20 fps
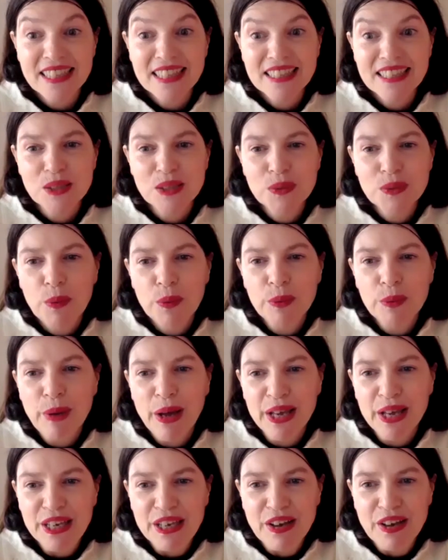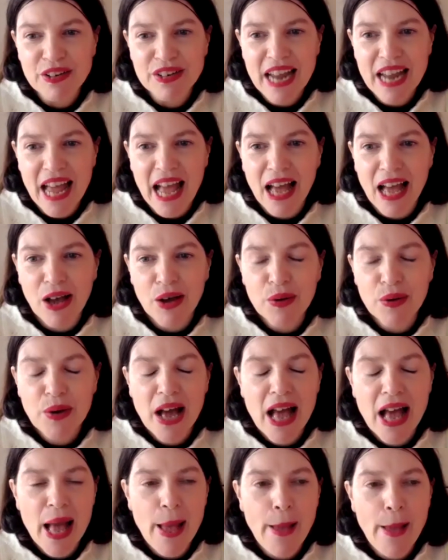this is what we're working on
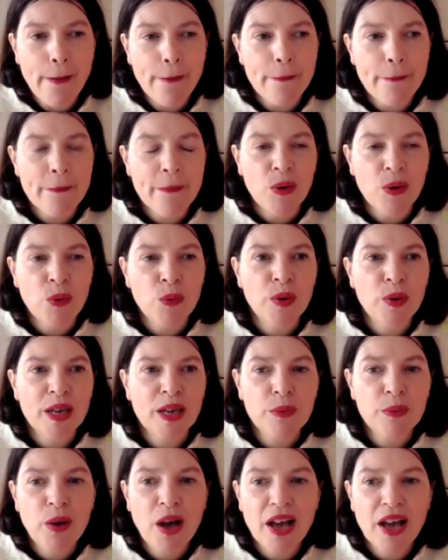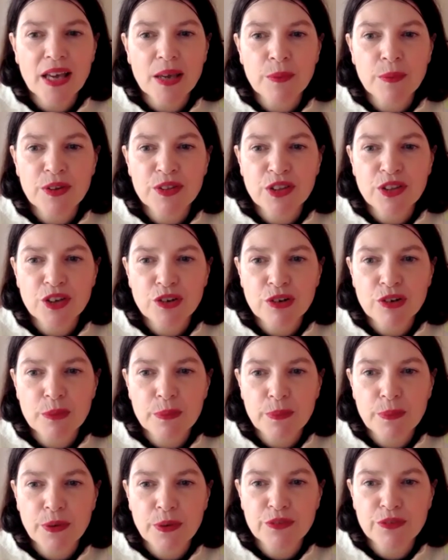now. Um, we're working with a
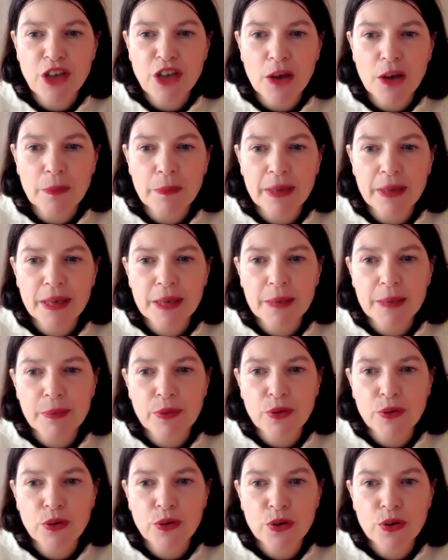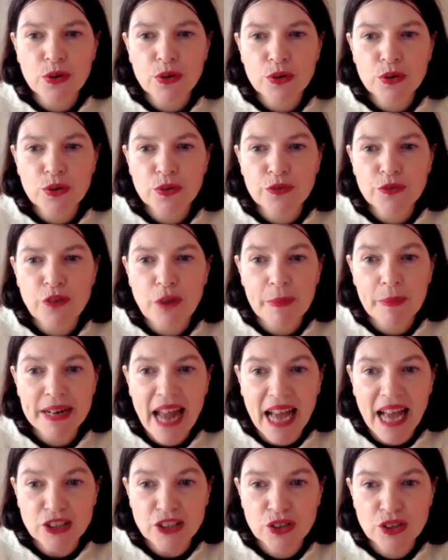group of young people from an
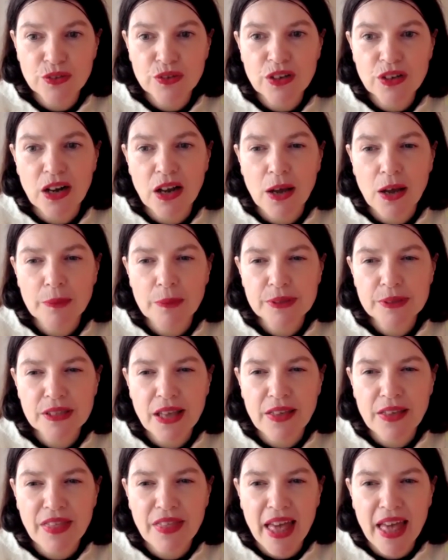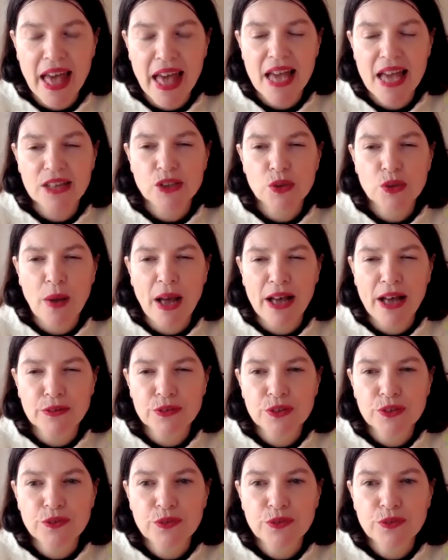ACT Youth Club, so they're twelve to